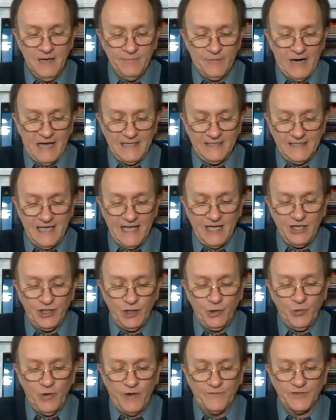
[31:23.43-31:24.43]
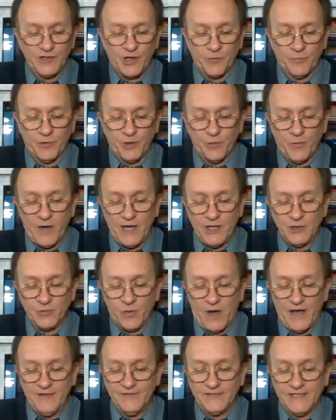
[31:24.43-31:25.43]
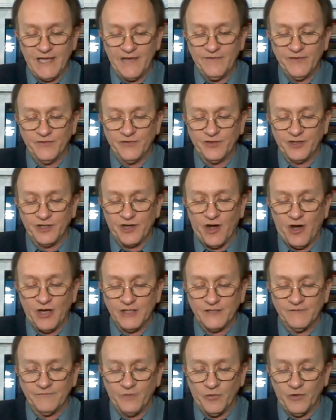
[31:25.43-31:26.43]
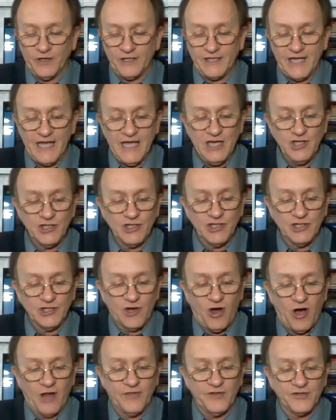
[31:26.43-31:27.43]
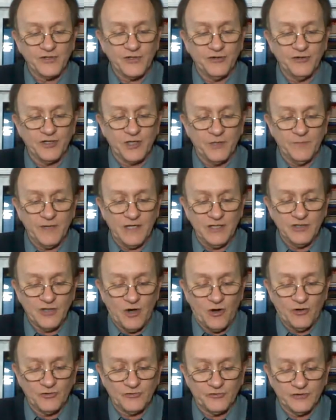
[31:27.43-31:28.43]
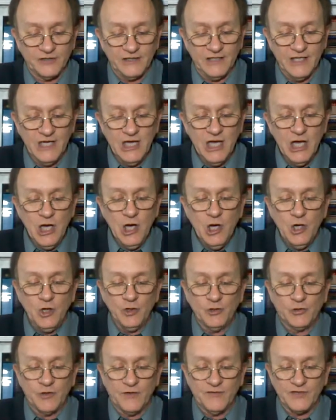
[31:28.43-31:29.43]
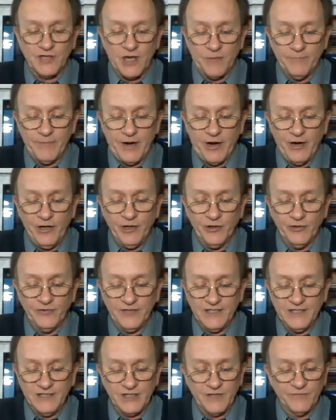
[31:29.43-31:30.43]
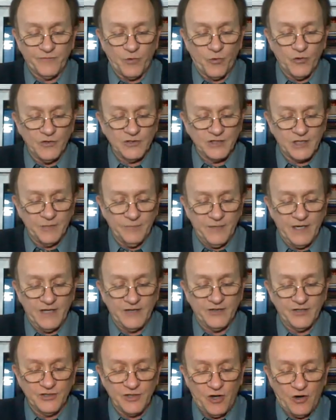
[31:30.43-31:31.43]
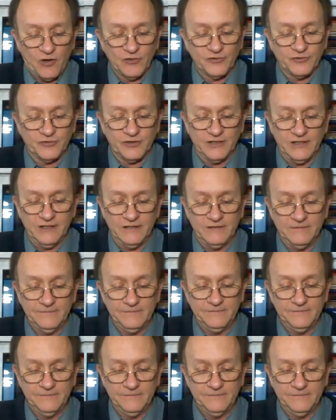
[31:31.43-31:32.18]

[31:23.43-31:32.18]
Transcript: But I say unto you, whoever shall put away his wife, saving for the cause of fornication, causeth her to commit adultery. Whosoever shall marry her that is divorced, committeth adultery.